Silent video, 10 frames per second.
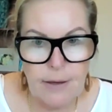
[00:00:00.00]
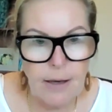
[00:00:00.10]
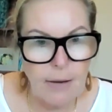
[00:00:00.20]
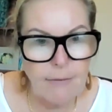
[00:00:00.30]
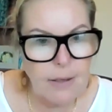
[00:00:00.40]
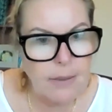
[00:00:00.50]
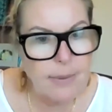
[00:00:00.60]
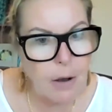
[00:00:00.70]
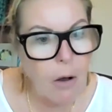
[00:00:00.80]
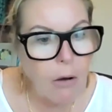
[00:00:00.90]
like, I felt a
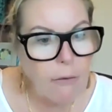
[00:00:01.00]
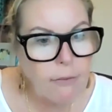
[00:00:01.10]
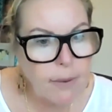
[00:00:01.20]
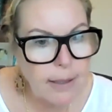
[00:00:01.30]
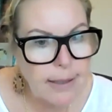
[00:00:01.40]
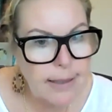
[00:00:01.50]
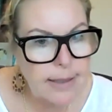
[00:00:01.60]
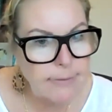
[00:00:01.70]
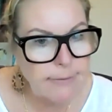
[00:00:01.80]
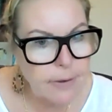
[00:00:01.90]
bit off, but I
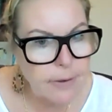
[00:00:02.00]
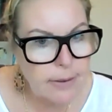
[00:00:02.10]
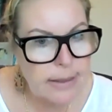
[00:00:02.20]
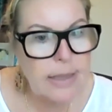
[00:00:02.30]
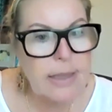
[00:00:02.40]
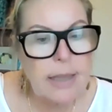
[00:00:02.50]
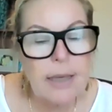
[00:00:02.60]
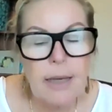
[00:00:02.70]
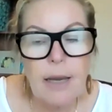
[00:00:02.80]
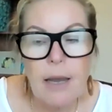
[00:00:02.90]
didn't feel
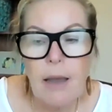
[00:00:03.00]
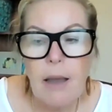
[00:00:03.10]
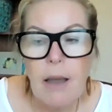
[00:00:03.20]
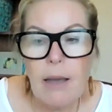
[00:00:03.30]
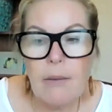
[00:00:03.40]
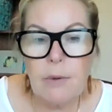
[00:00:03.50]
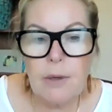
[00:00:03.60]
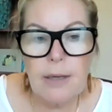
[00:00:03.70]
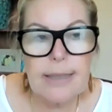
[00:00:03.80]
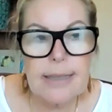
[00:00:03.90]
sick.
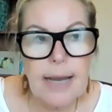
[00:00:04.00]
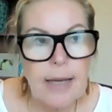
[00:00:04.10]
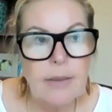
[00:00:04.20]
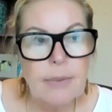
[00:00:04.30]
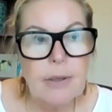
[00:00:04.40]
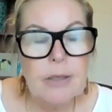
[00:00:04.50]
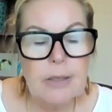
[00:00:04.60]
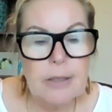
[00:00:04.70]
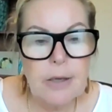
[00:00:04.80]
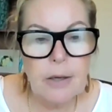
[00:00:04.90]
When I did Annapurna
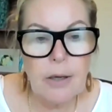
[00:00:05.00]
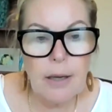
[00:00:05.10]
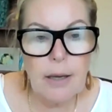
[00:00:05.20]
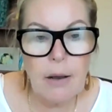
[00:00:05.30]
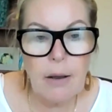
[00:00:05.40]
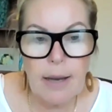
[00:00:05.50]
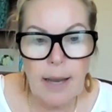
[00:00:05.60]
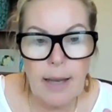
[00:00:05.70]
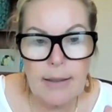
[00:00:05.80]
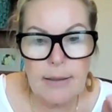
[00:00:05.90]
Circuit, I
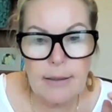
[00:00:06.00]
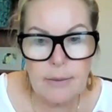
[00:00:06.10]
had,